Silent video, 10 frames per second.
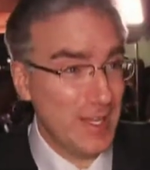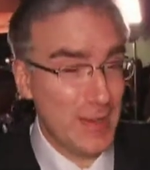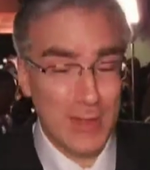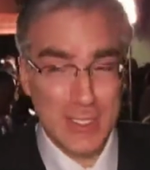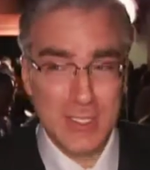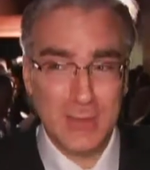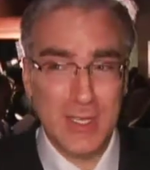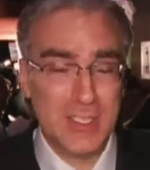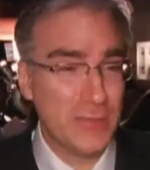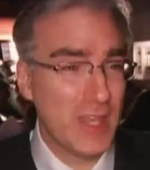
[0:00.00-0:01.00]
I mean,
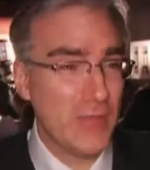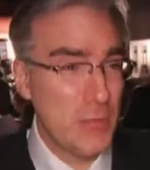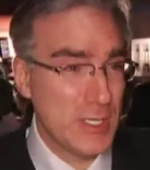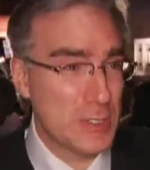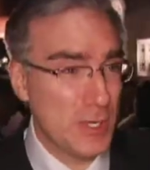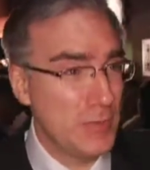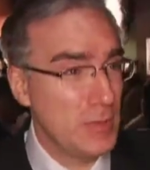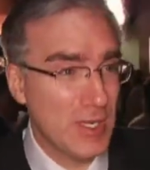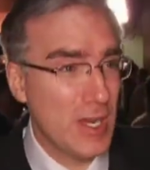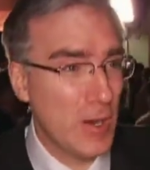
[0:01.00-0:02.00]
it's something of a mystery to me,
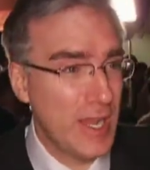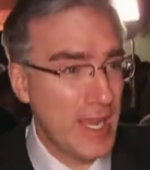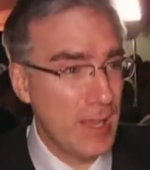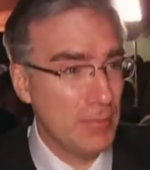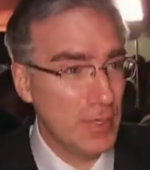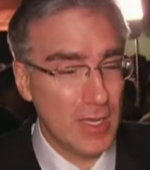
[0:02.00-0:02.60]
but here I am.